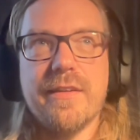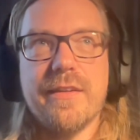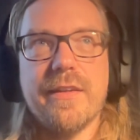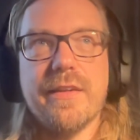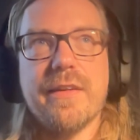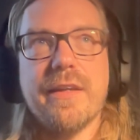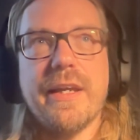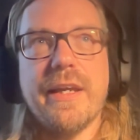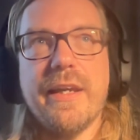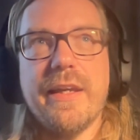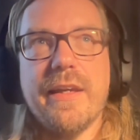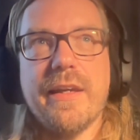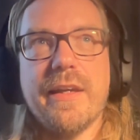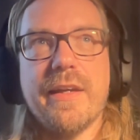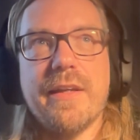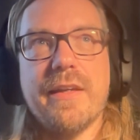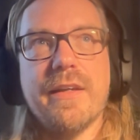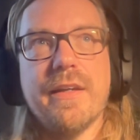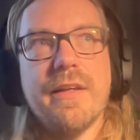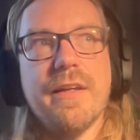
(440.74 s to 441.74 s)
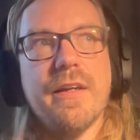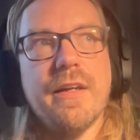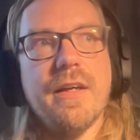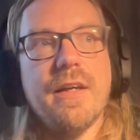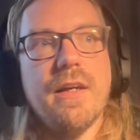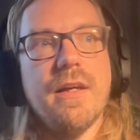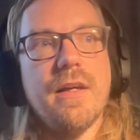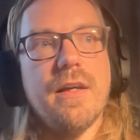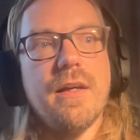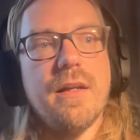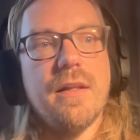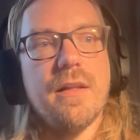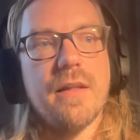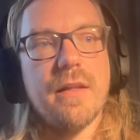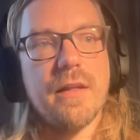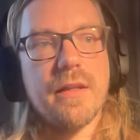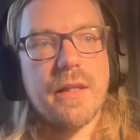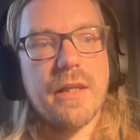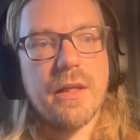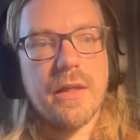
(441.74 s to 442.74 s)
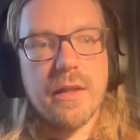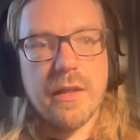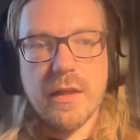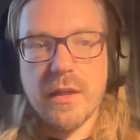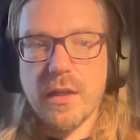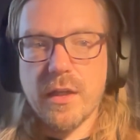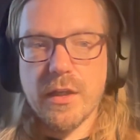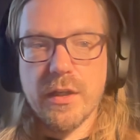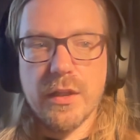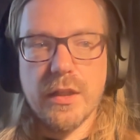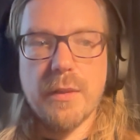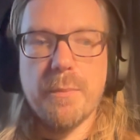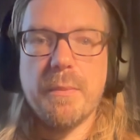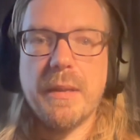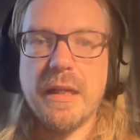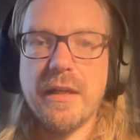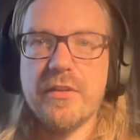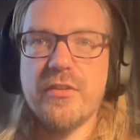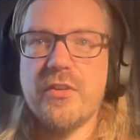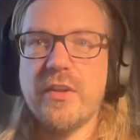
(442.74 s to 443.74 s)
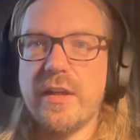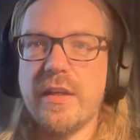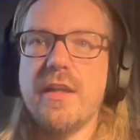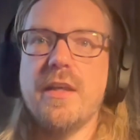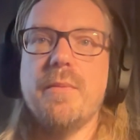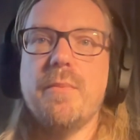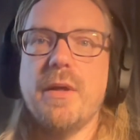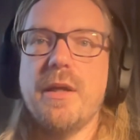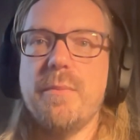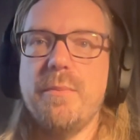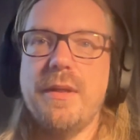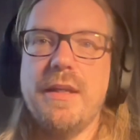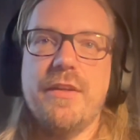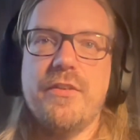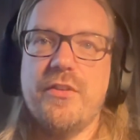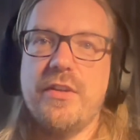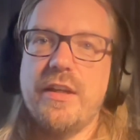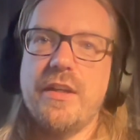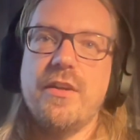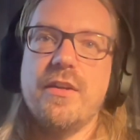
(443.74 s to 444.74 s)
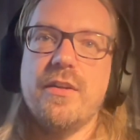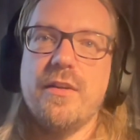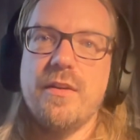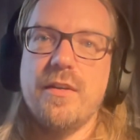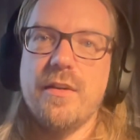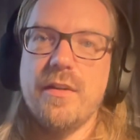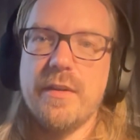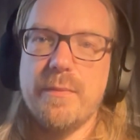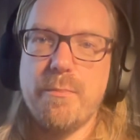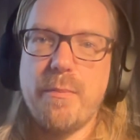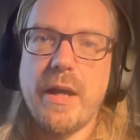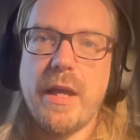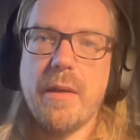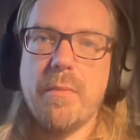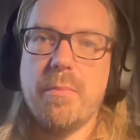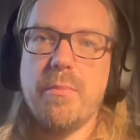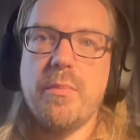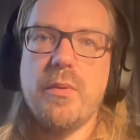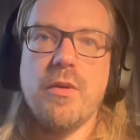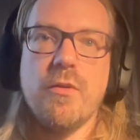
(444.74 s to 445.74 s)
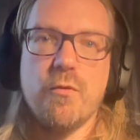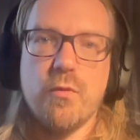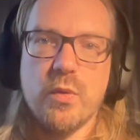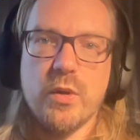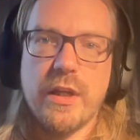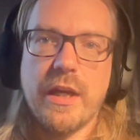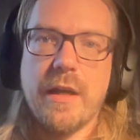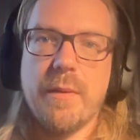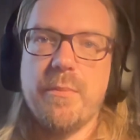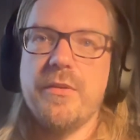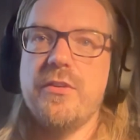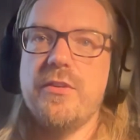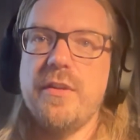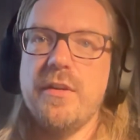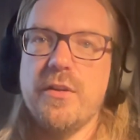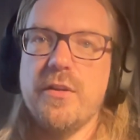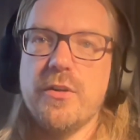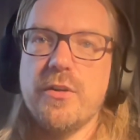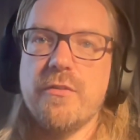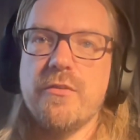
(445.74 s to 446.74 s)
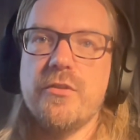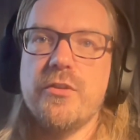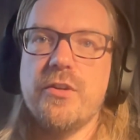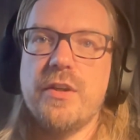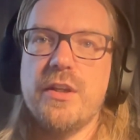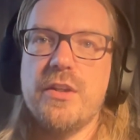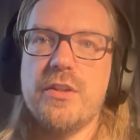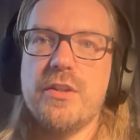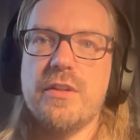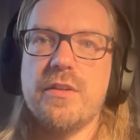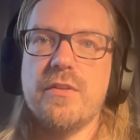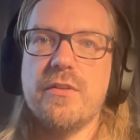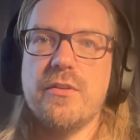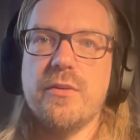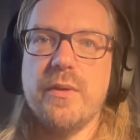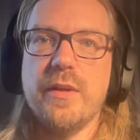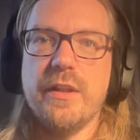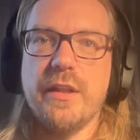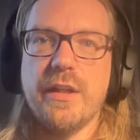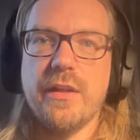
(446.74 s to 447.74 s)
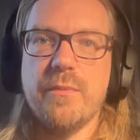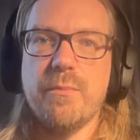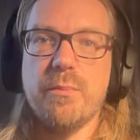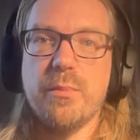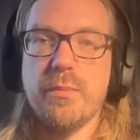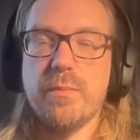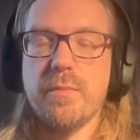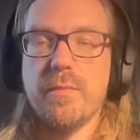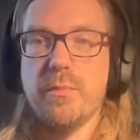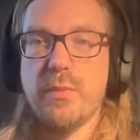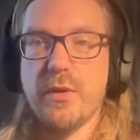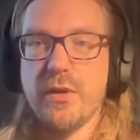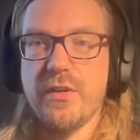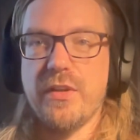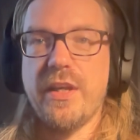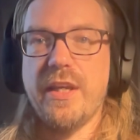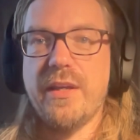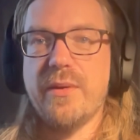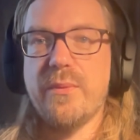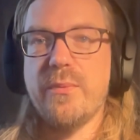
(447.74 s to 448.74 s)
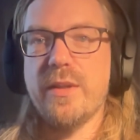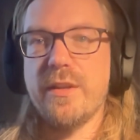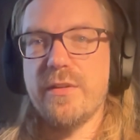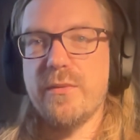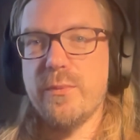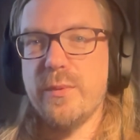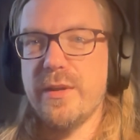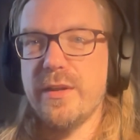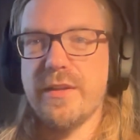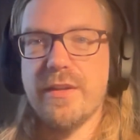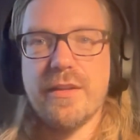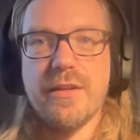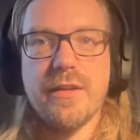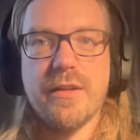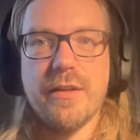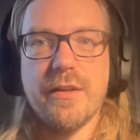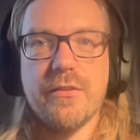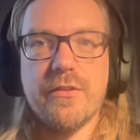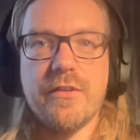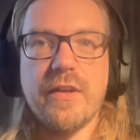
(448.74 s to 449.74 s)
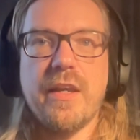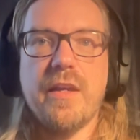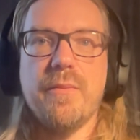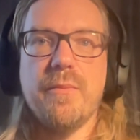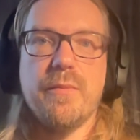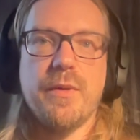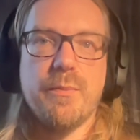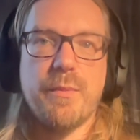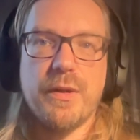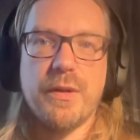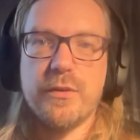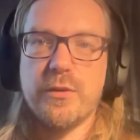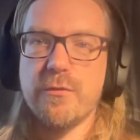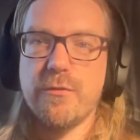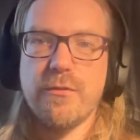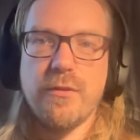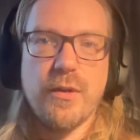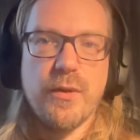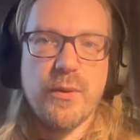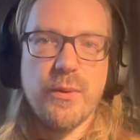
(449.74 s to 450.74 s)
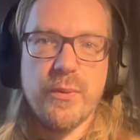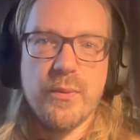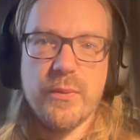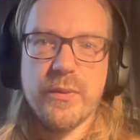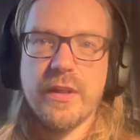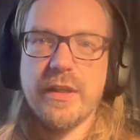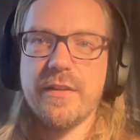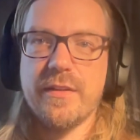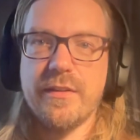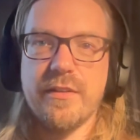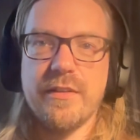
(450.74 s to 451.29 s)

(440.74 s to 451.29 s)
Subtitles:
the AI like a millisecond by millisecond map of what happens in the conversation, so it can partake with the same amount of flow that